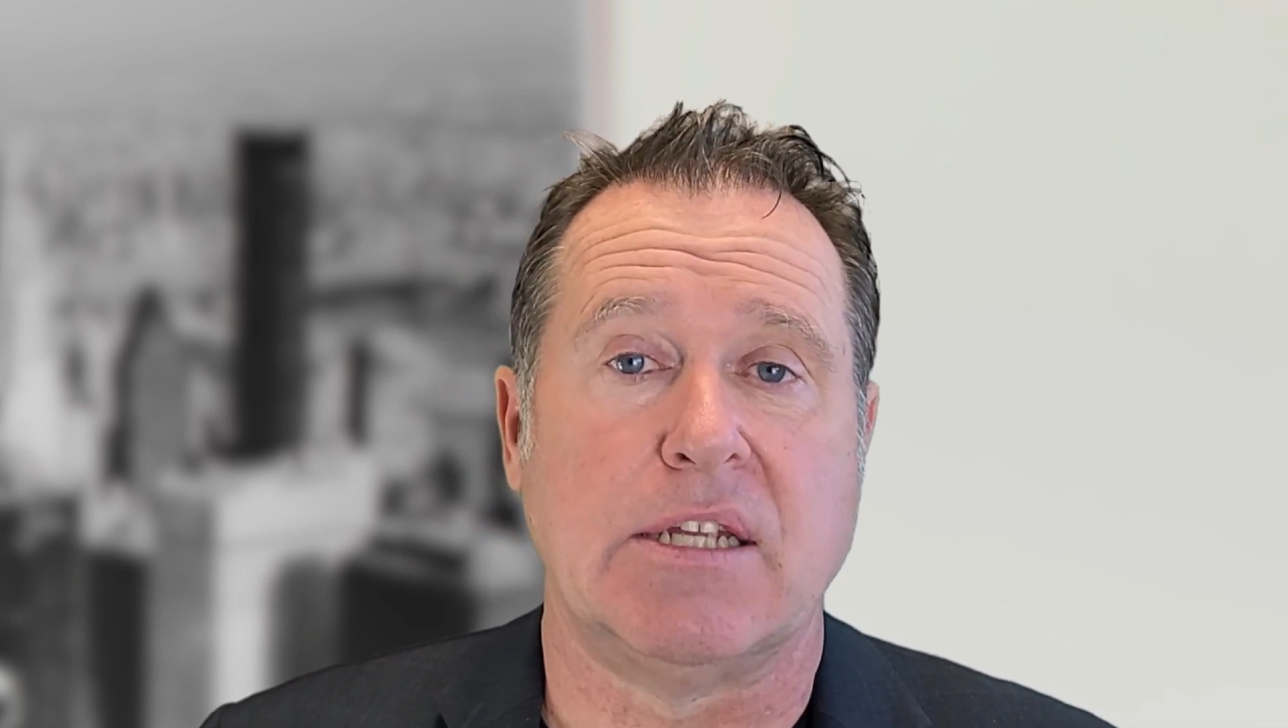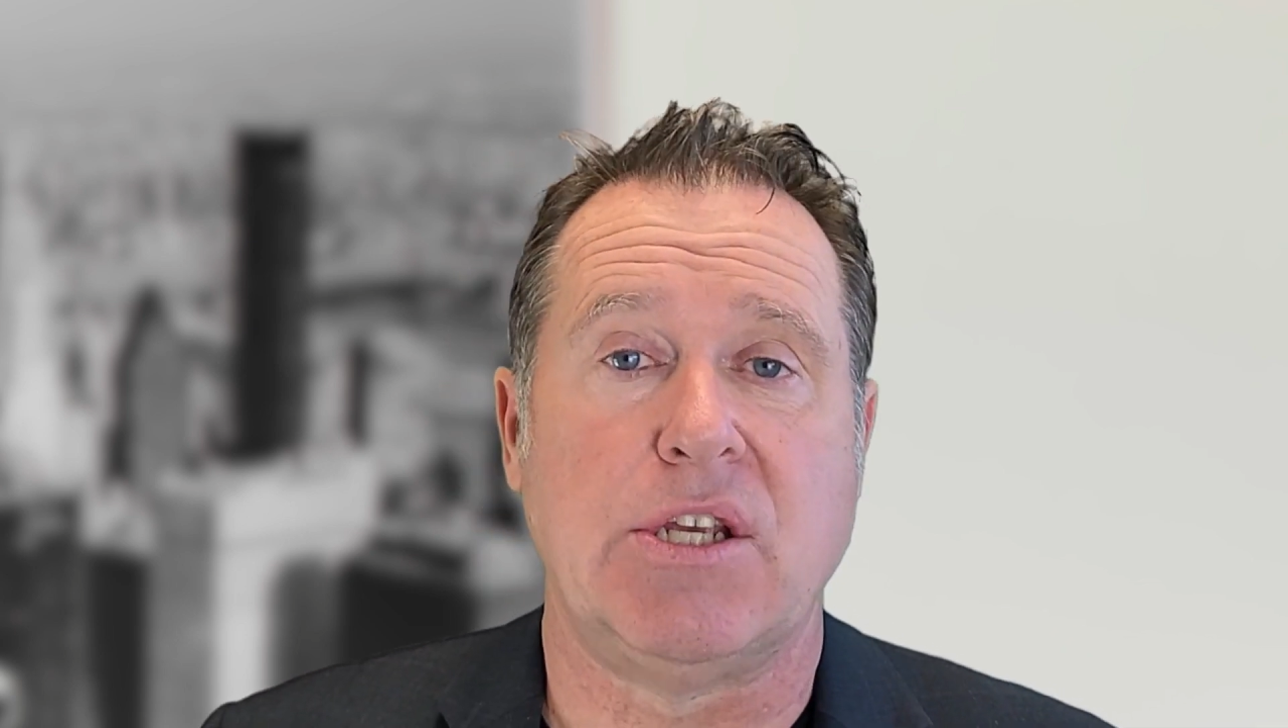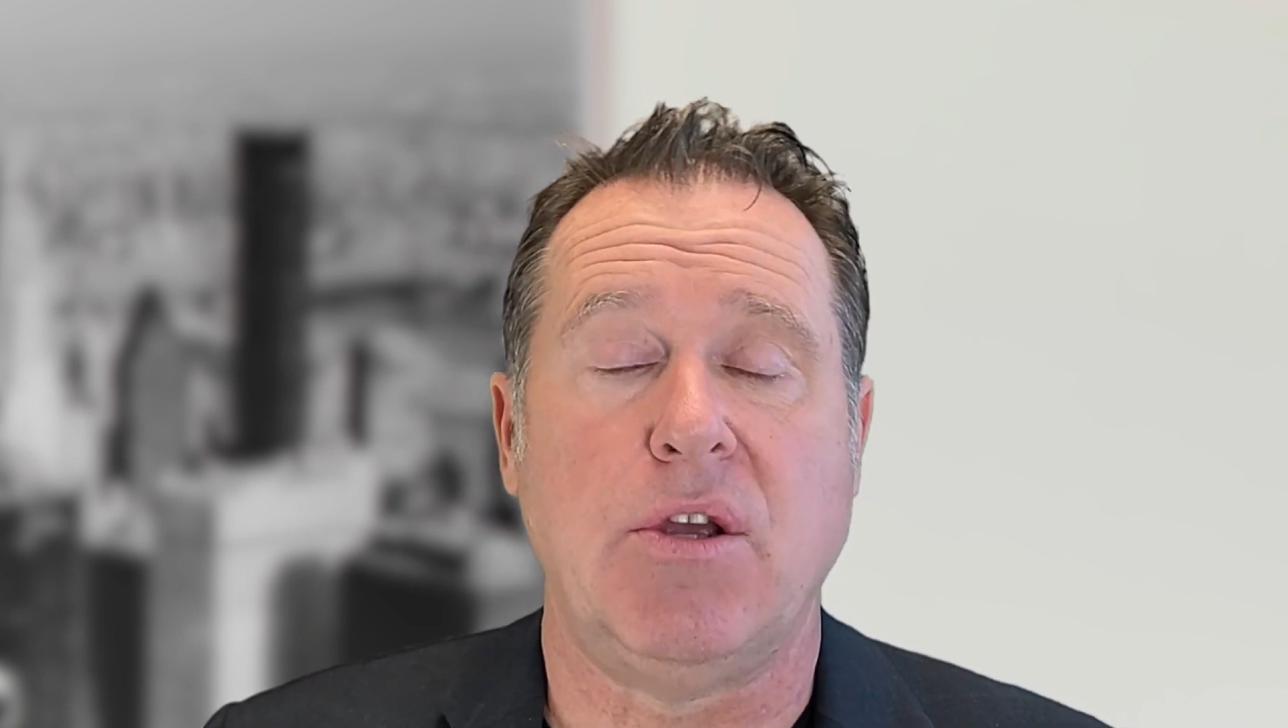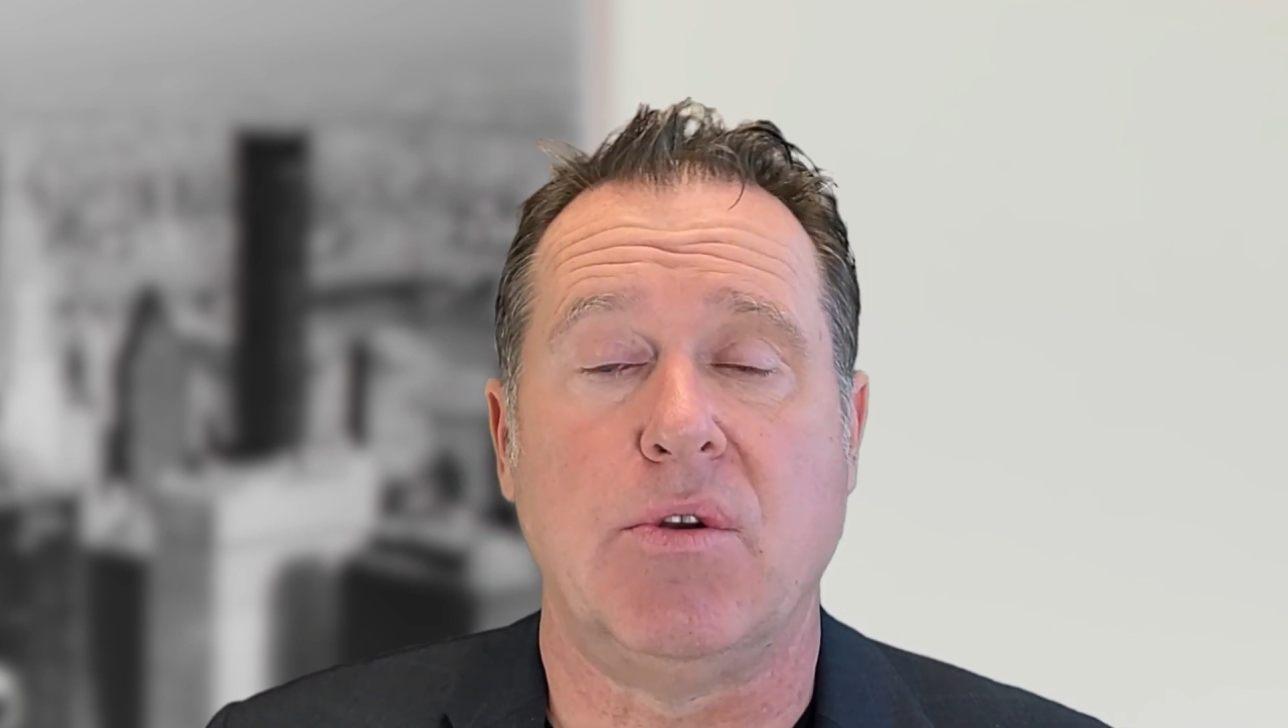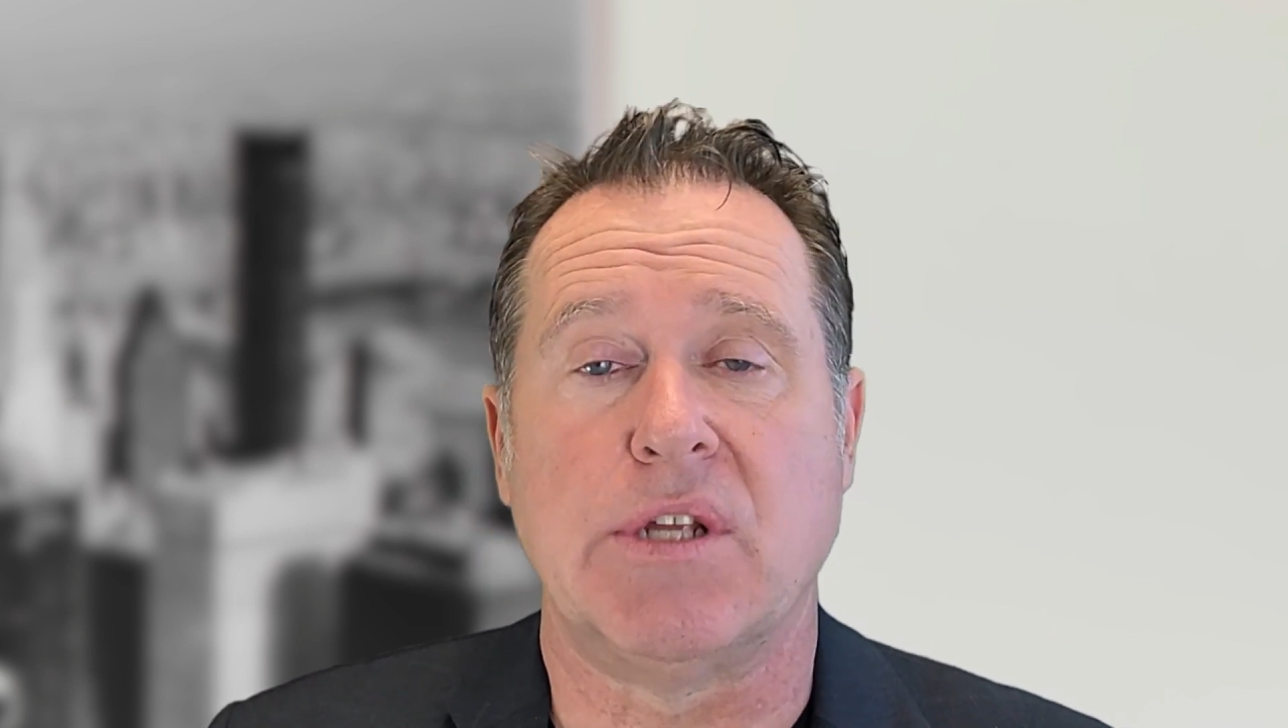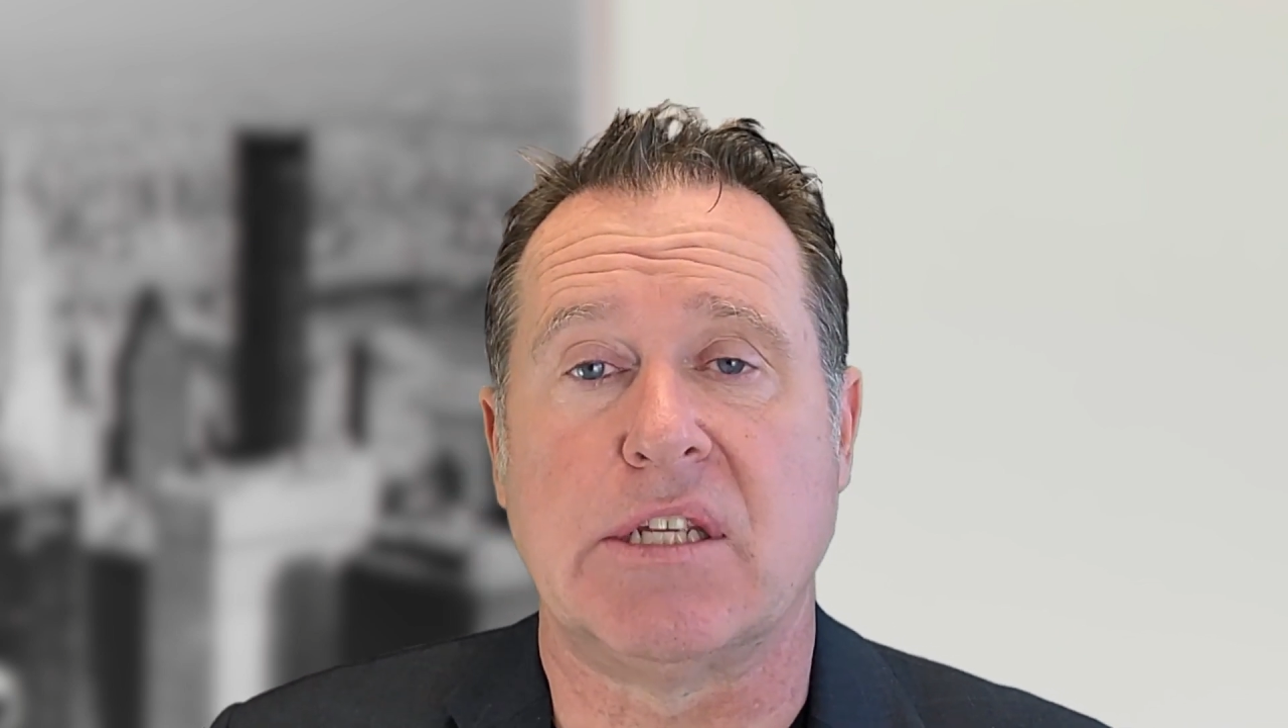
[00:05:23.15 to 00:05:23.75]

that's huge.